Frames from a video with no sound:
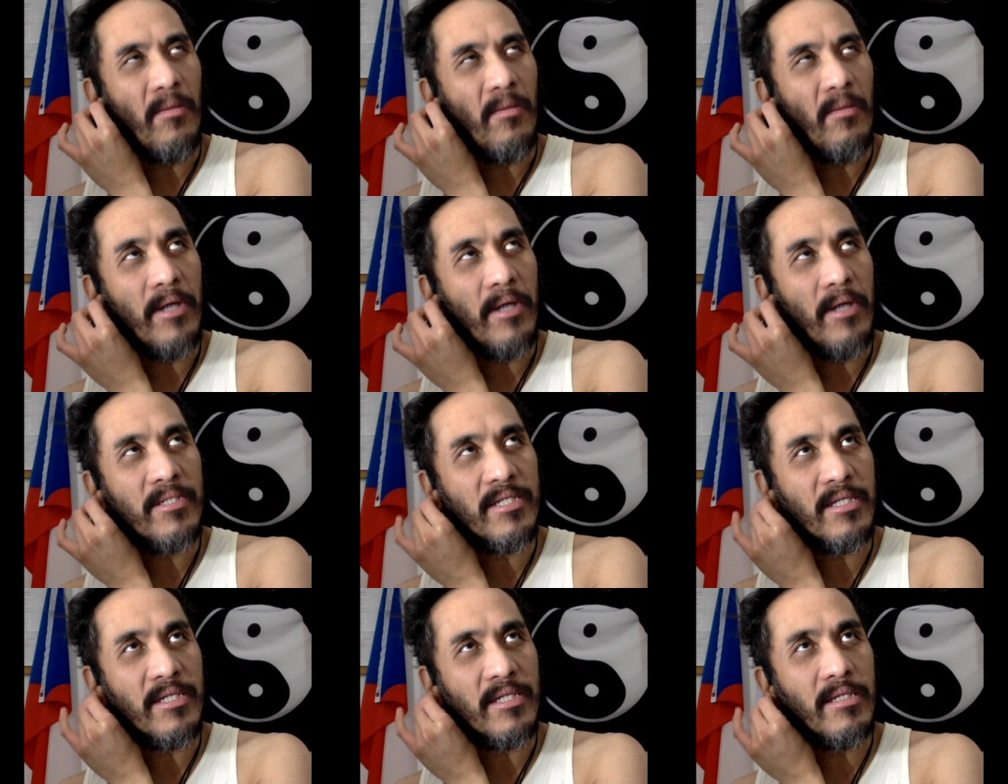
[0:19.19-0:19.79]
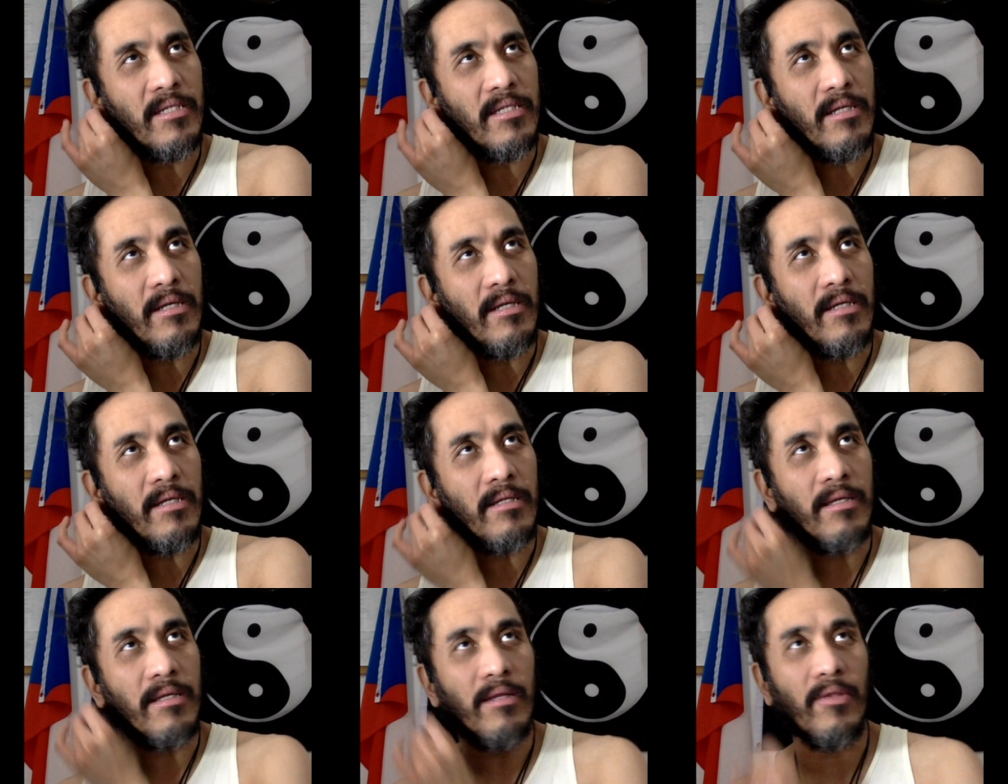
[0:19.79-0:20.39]
partially
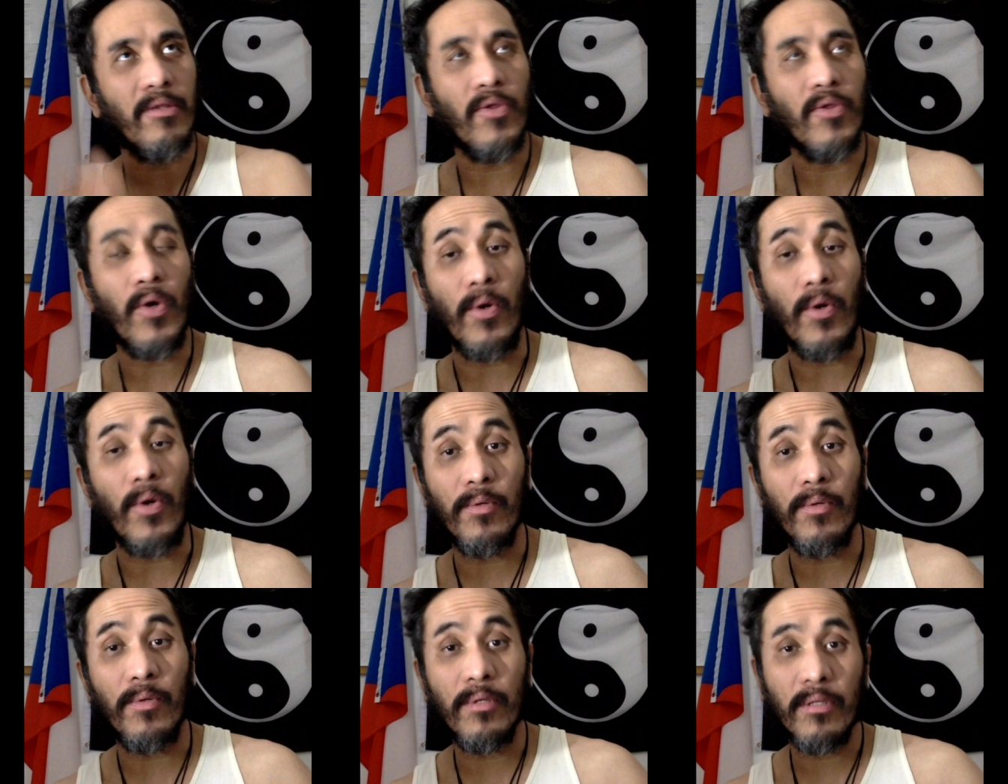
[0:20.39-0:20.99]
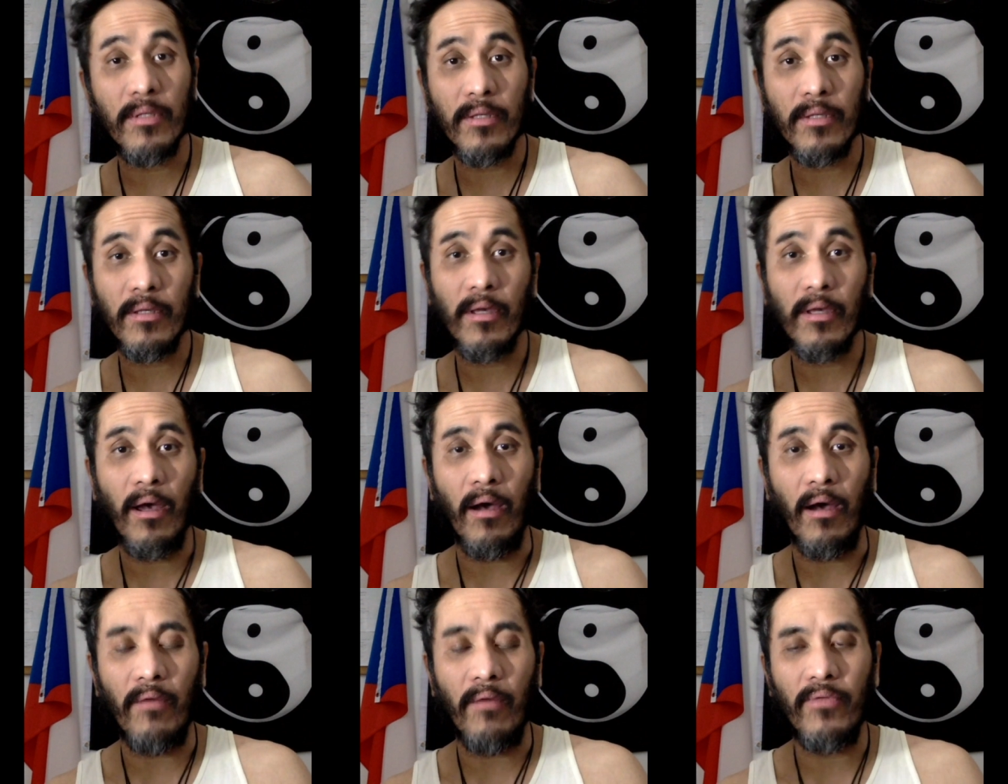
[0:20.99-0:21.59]
studying the nodes
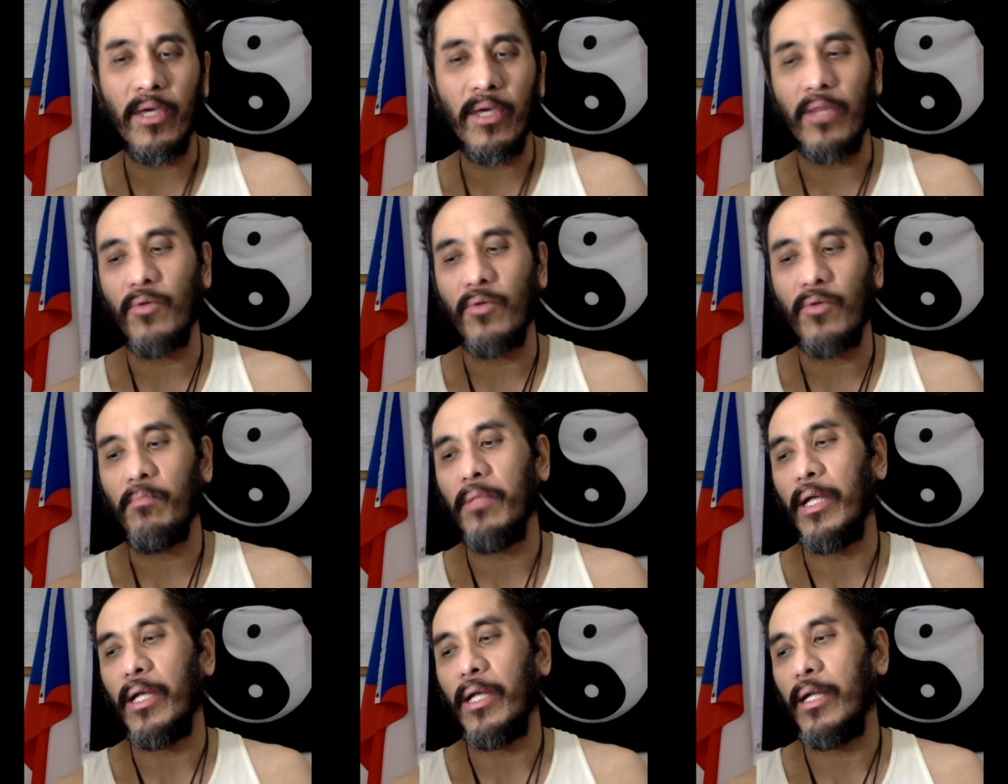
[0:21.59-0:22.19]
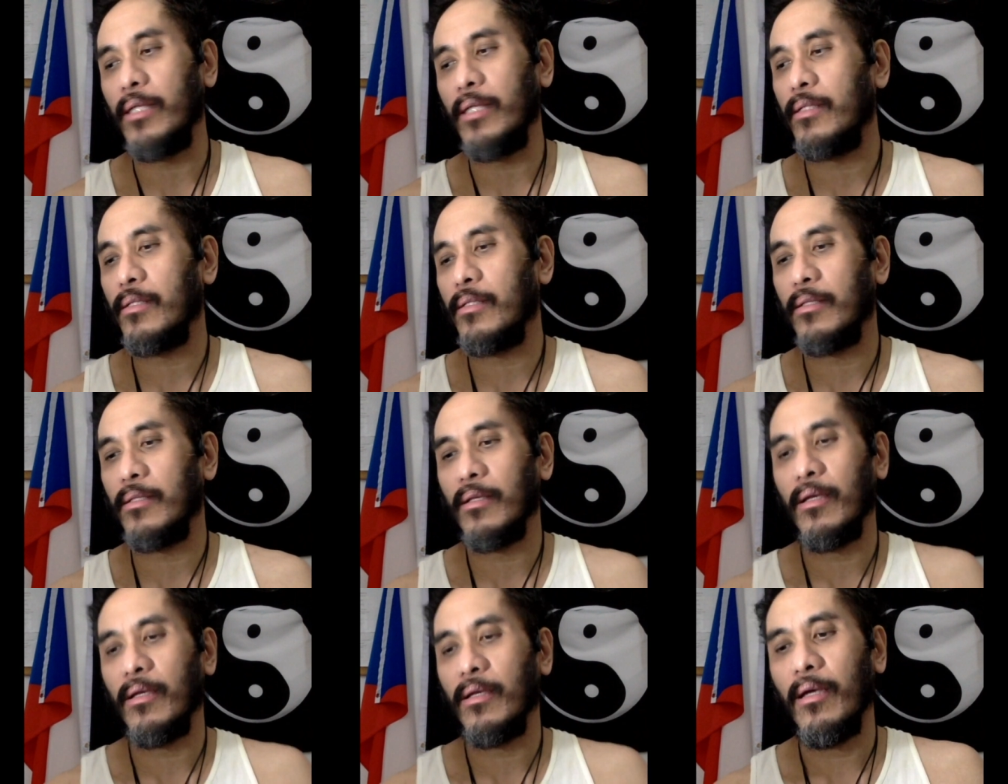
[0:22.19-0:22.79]
of the other
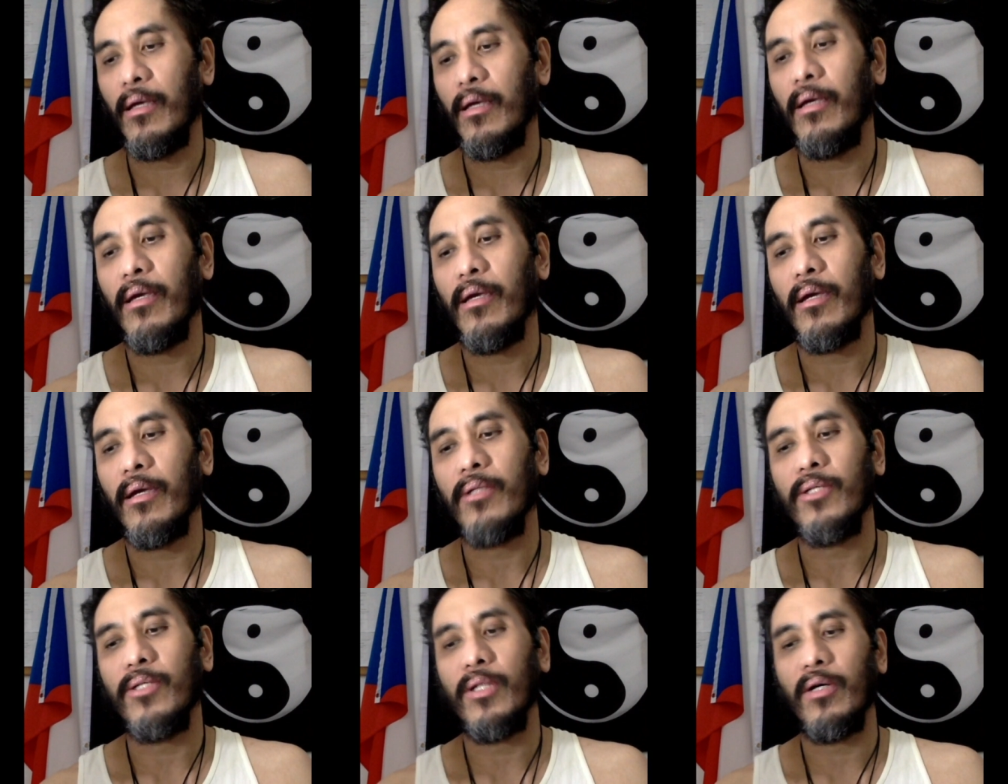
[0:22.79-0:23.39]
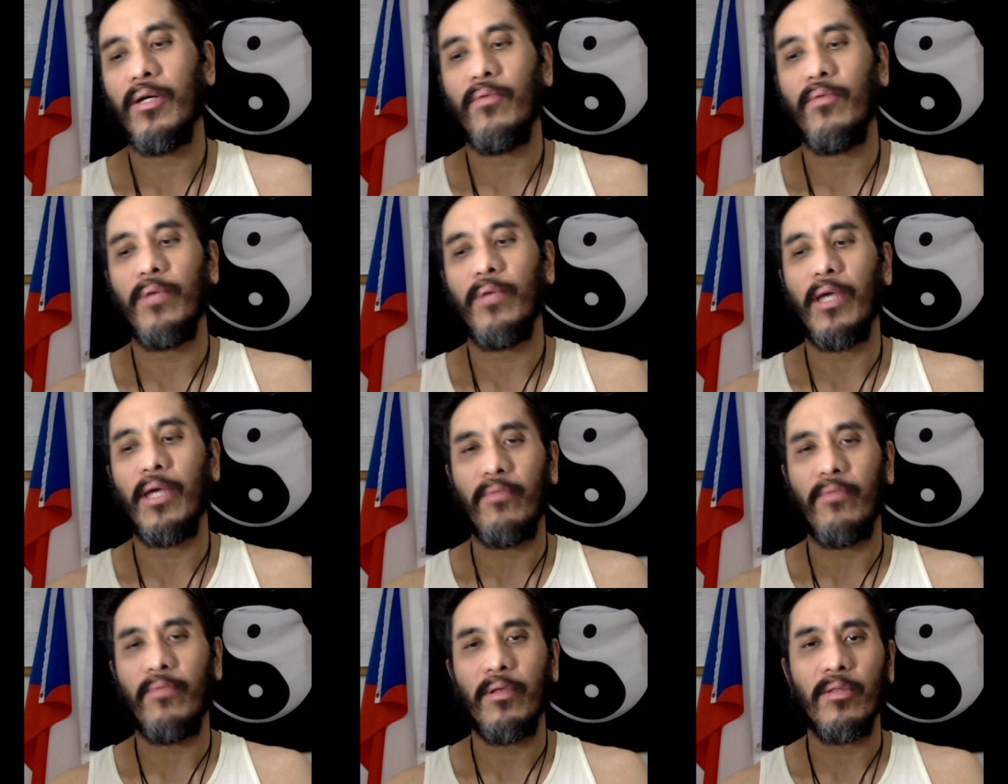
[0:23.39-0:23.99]
planets, because you know we
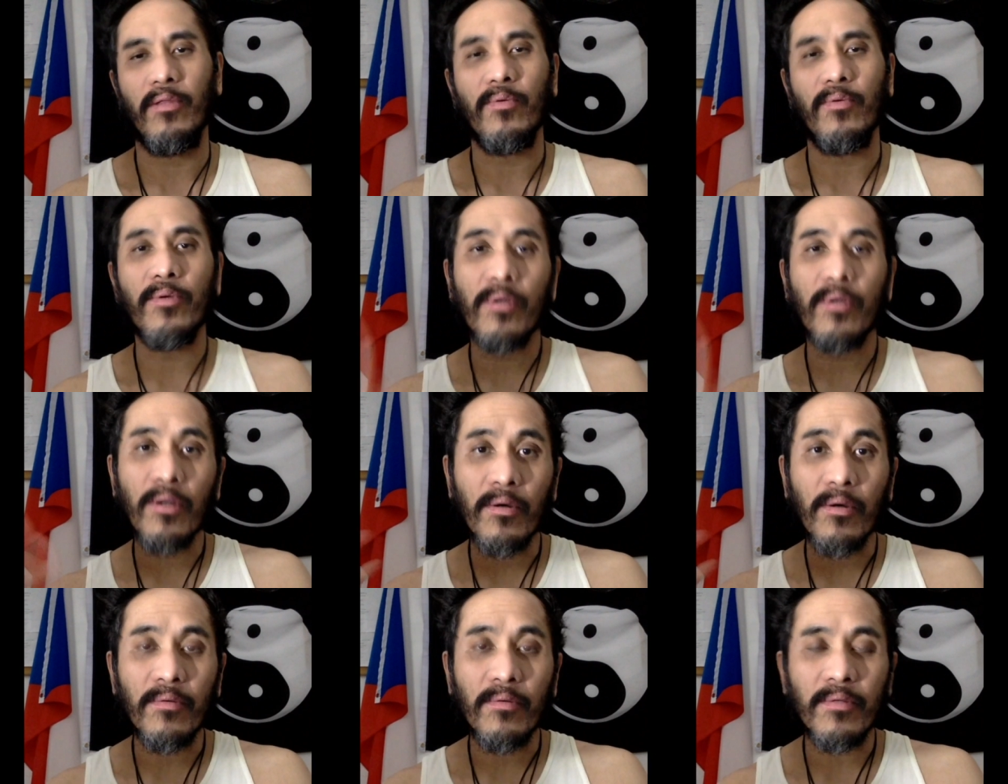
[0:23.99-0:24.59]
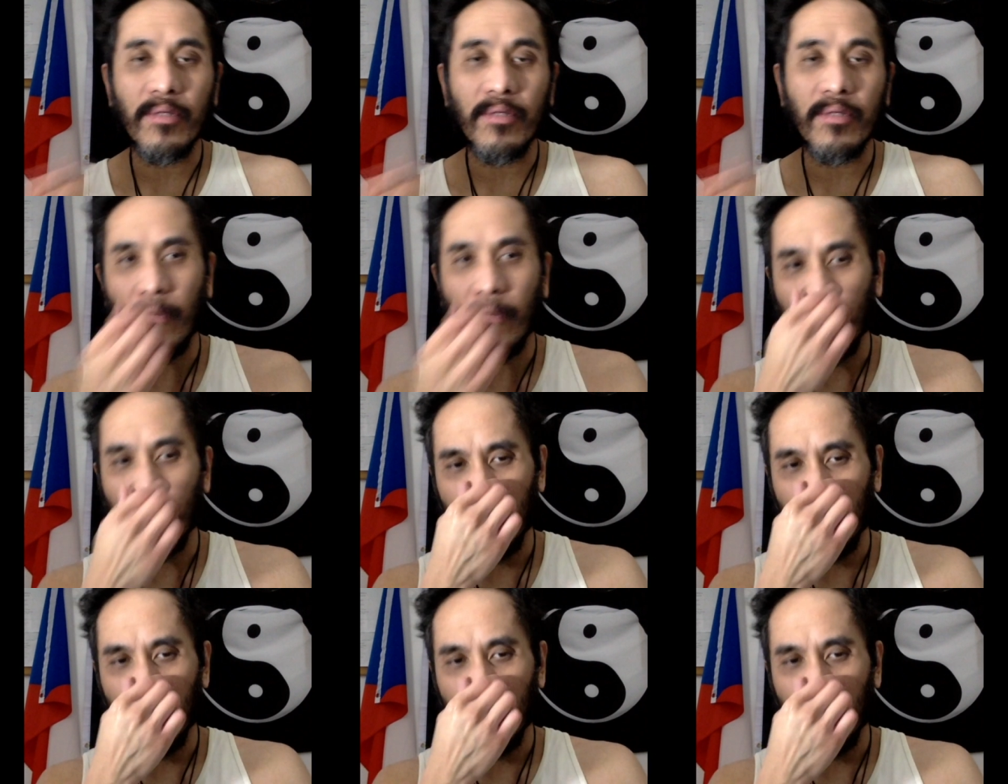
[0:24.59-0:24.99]
have the lunar nodes,